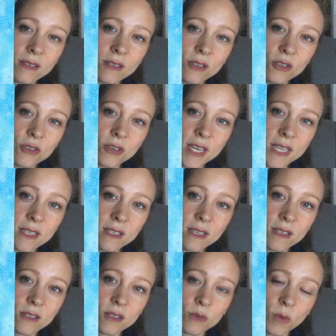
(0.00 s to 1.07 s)
treats
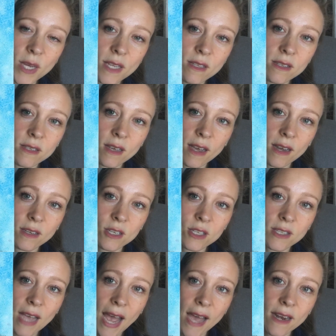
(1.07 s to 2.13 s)
and sweets, and
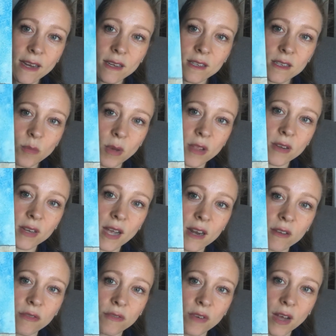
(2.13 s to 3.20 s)
just adding some other
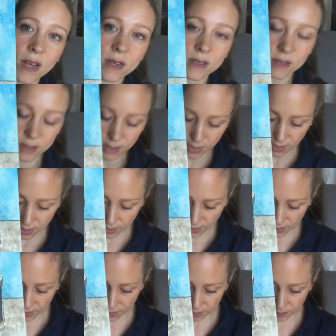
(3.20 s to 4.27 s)
kind of fun
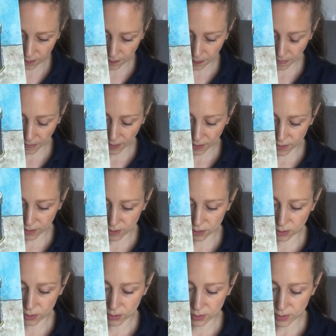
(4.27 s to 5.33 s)

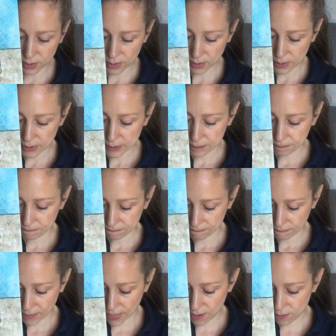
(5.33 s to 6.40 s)
little,
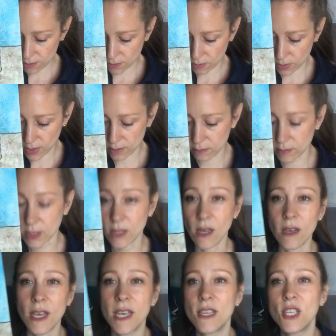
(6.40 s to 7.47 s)
I don't know what, luggage